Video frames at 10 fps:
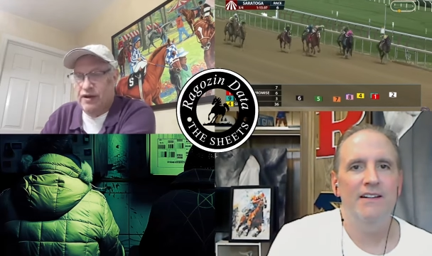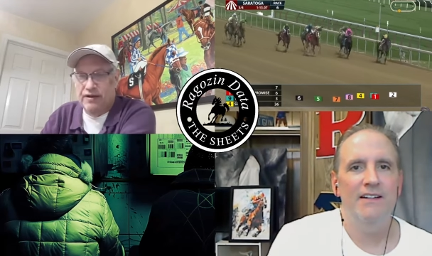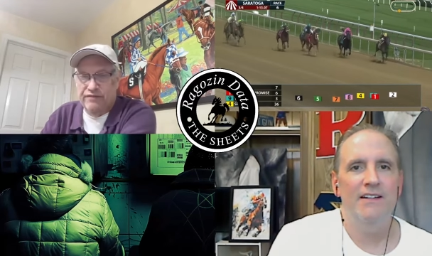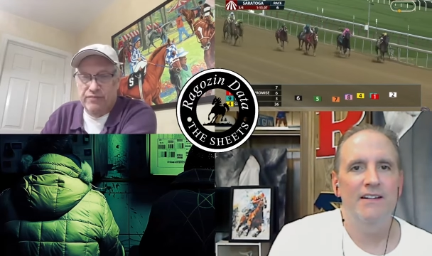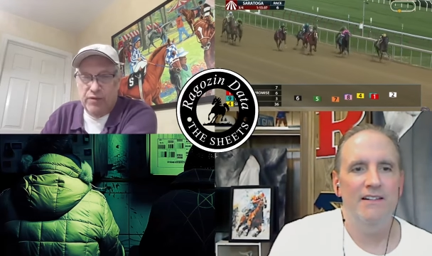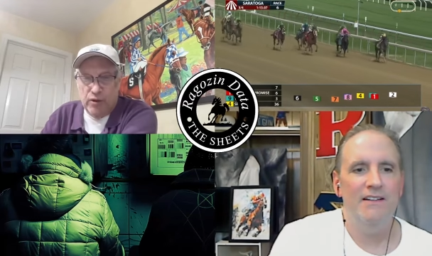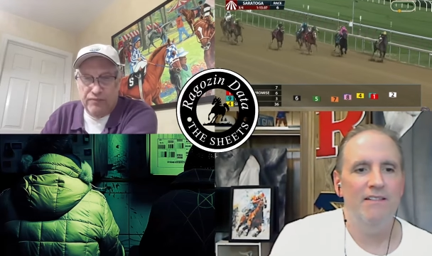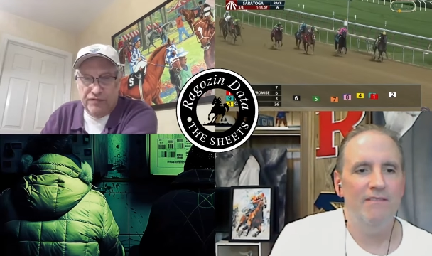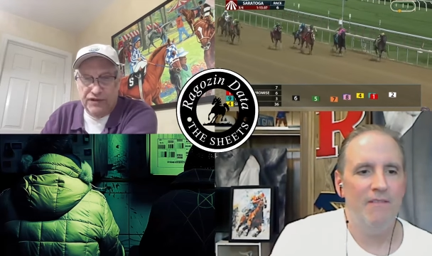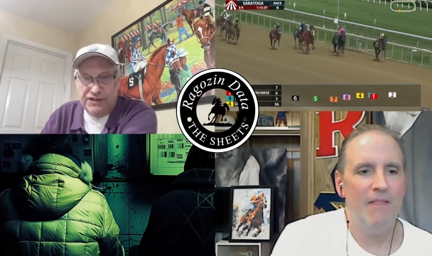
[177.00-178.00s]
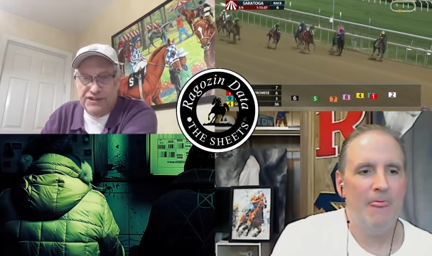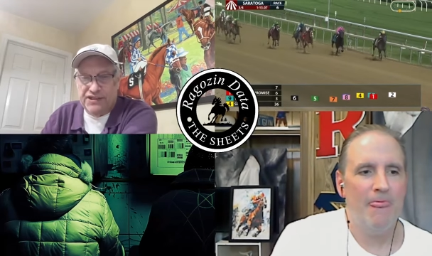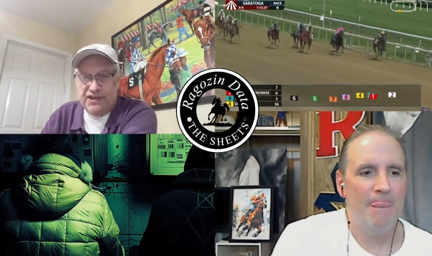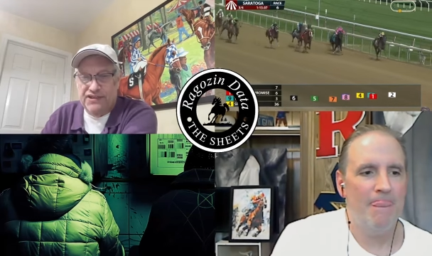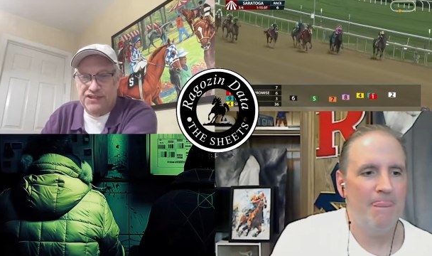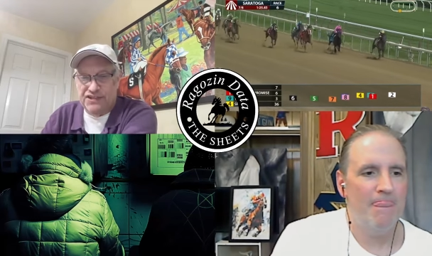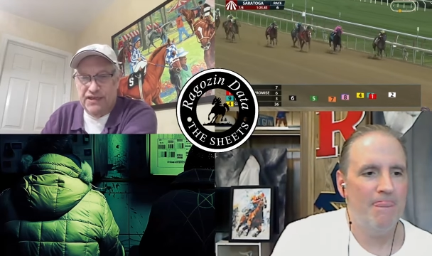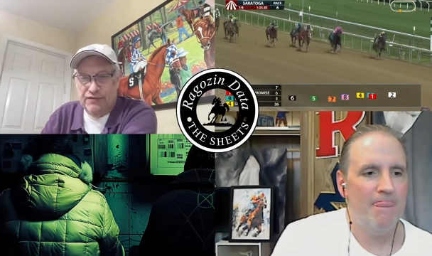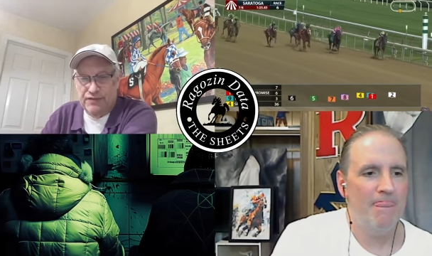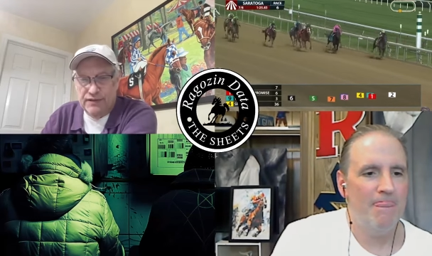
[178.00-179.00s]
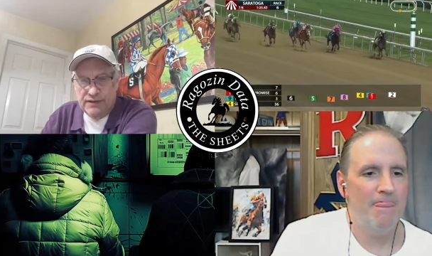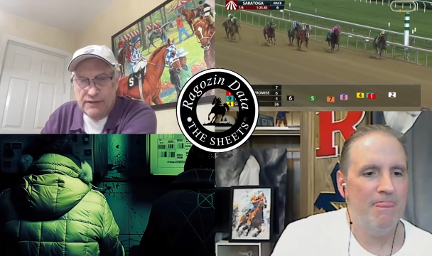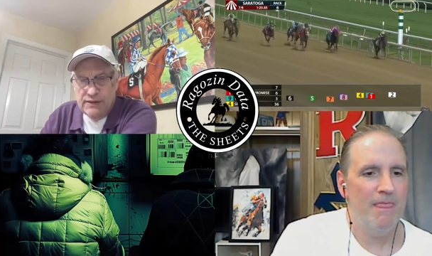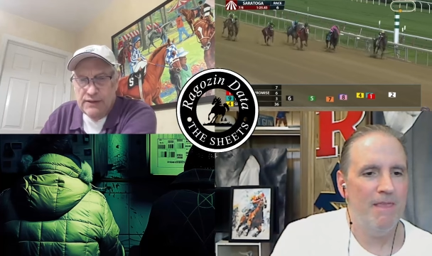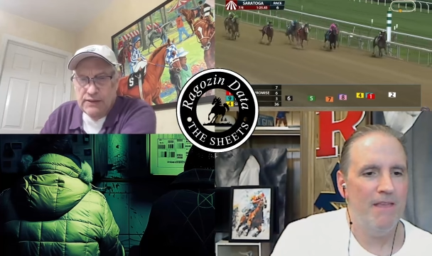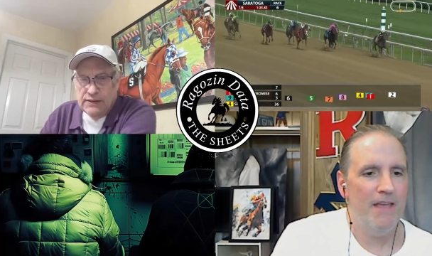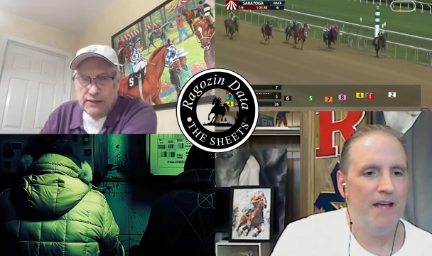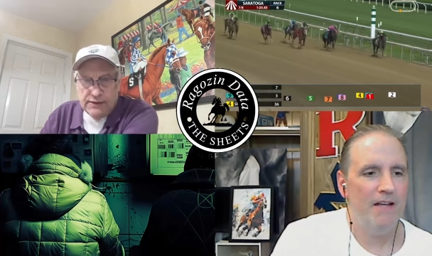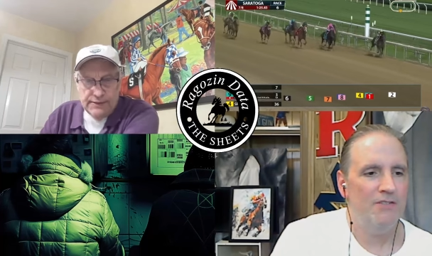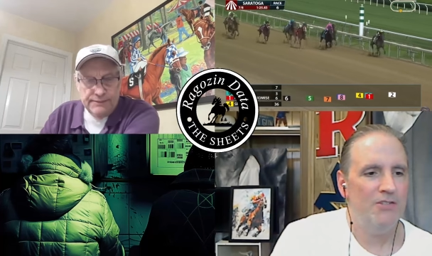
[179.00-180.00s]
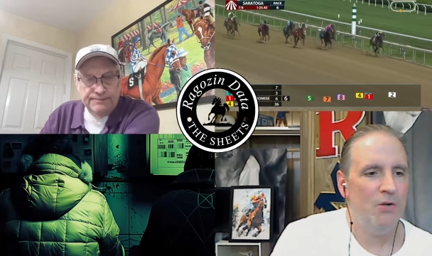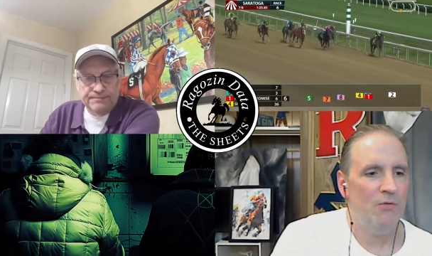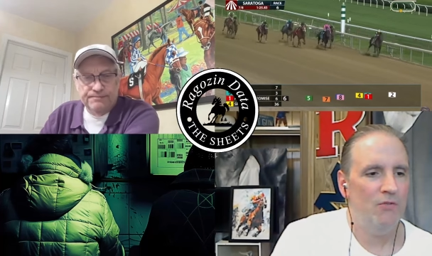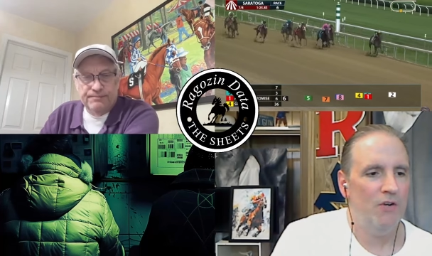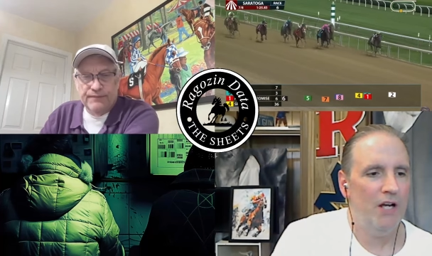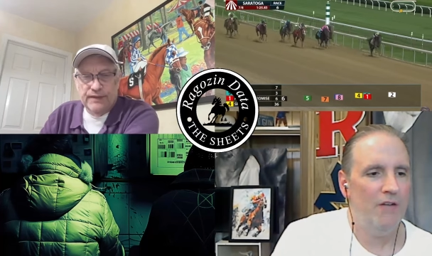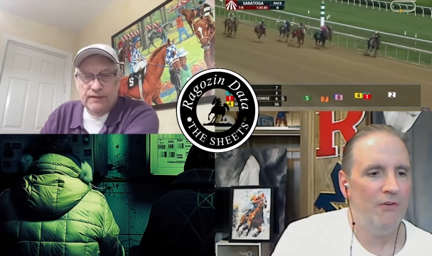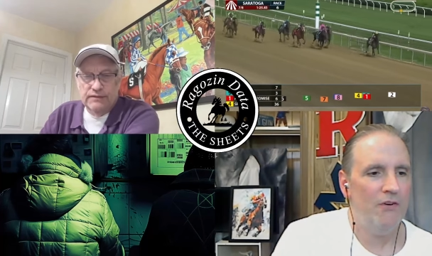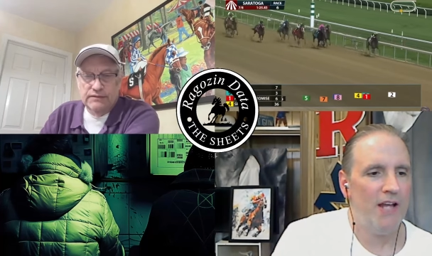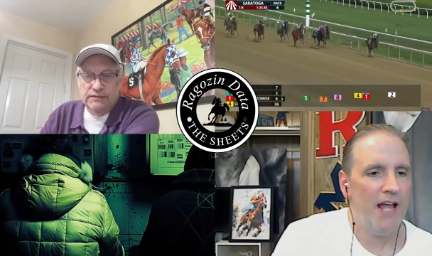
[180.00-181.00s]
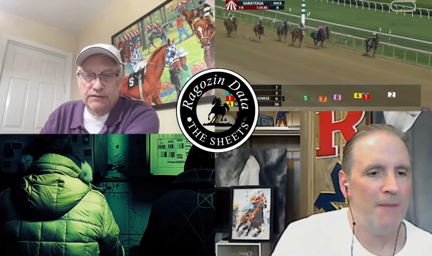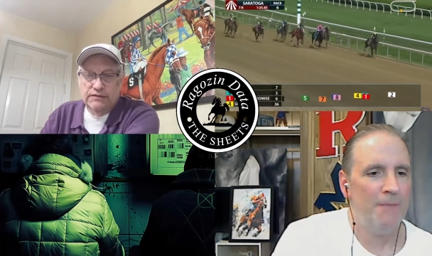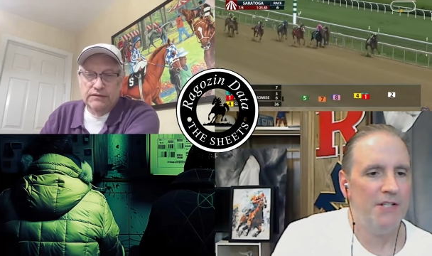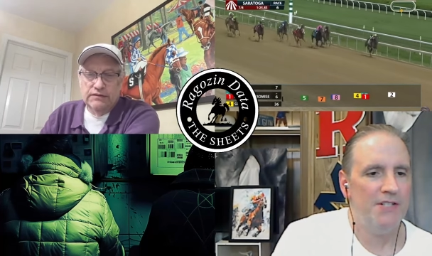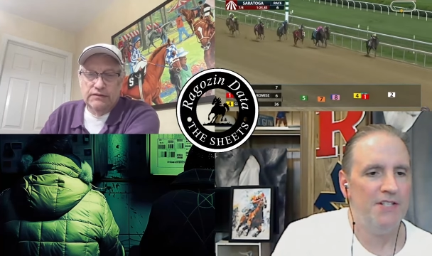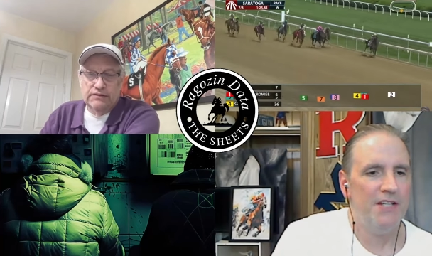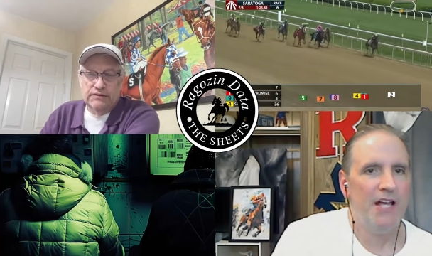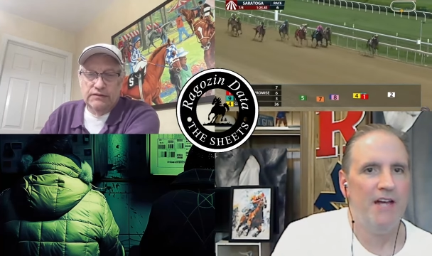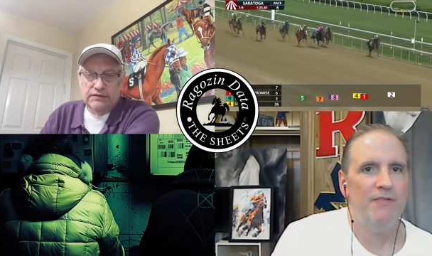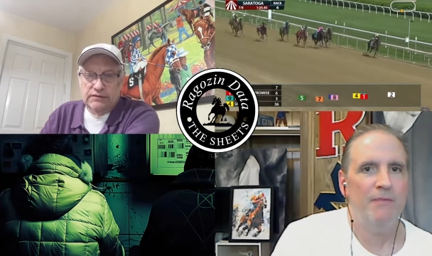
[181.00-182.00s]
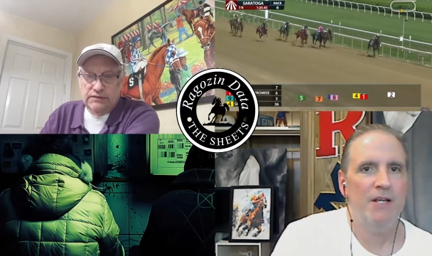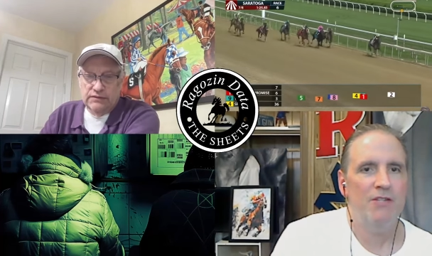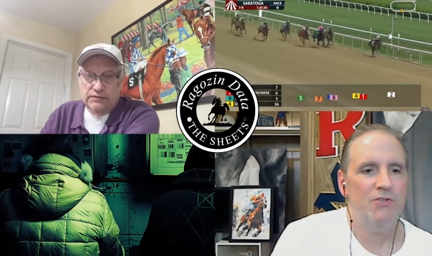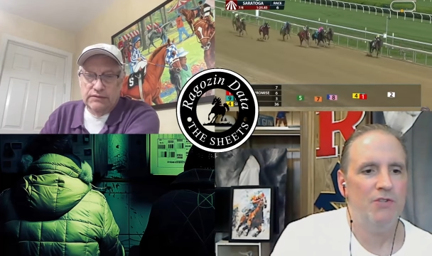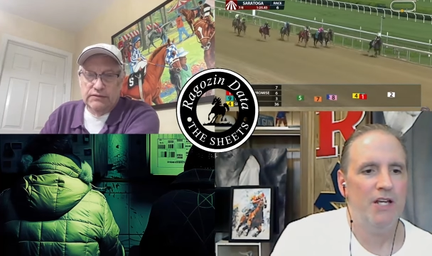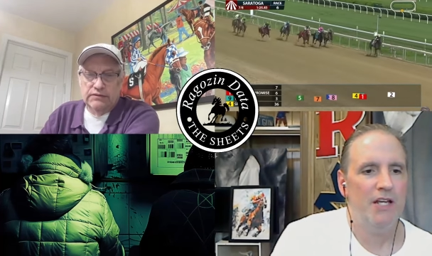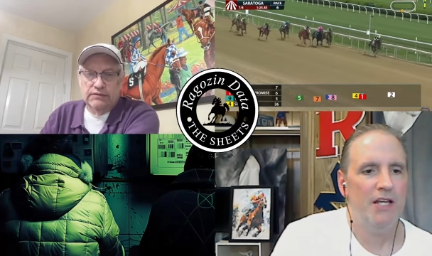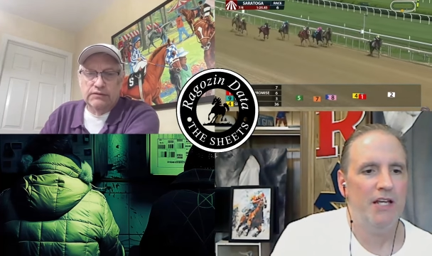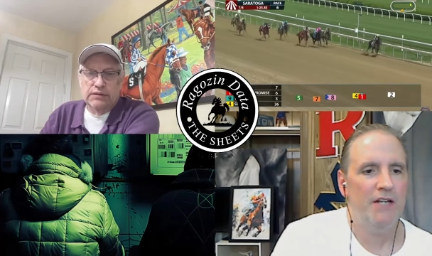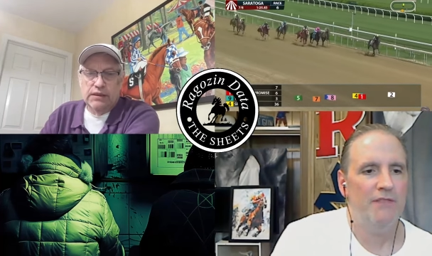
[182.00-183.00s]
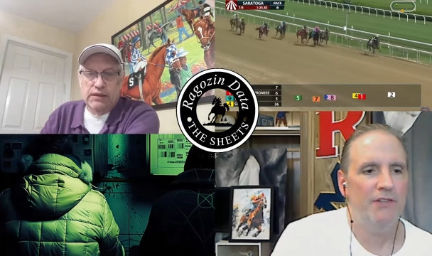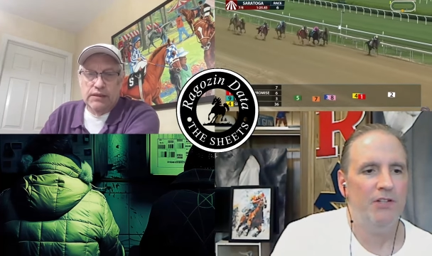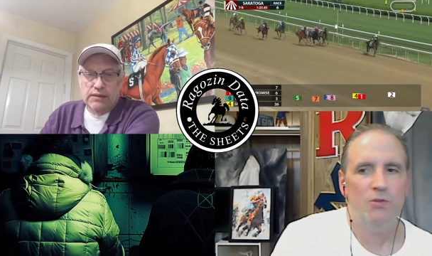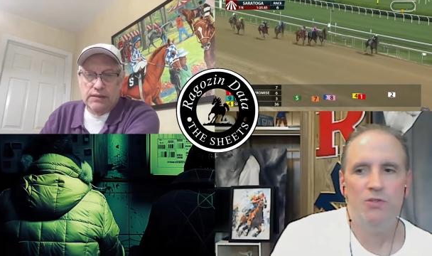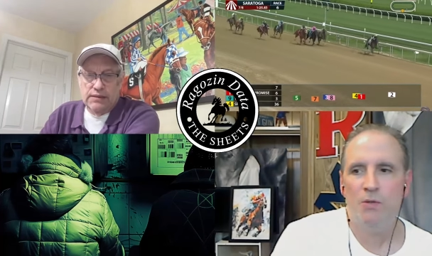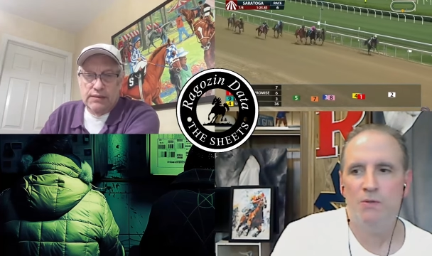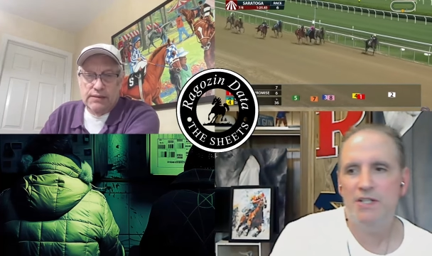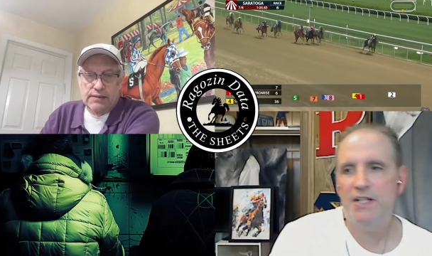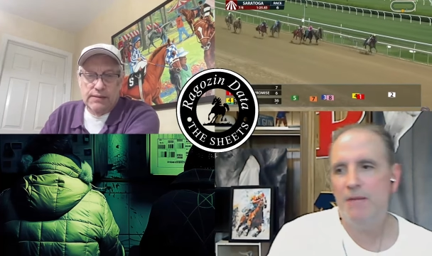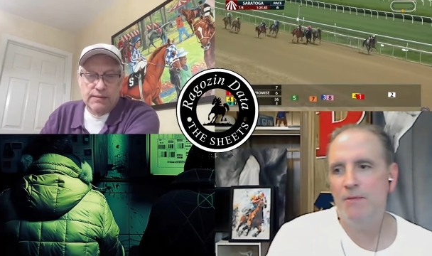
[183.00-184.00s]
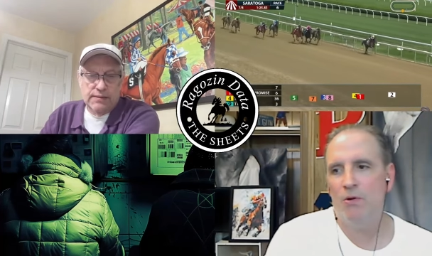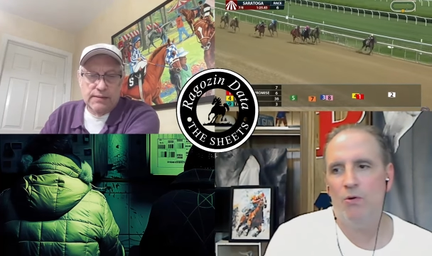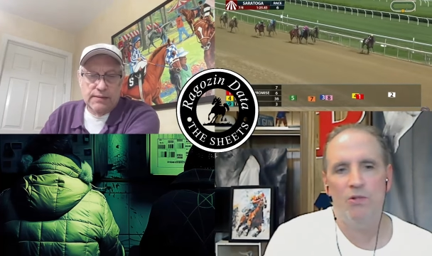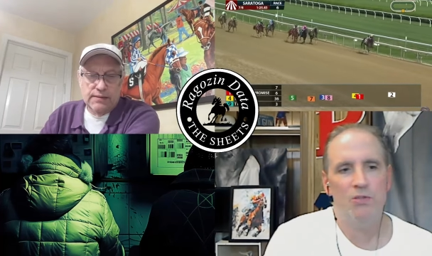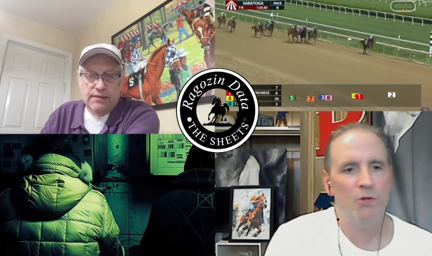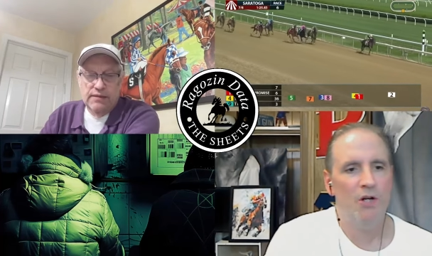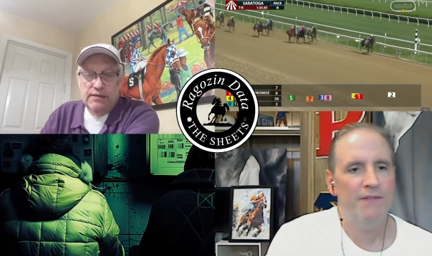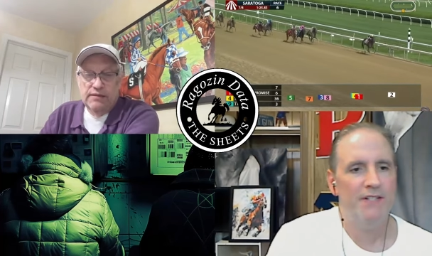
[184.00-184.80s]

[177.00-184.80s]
Speaker 1: ahead of him. Hopefully he stays sound.
Speaker 2: Yeah, so uh, very happy to see that from yesterday. Again, Filoso is the name of the horse. Went off at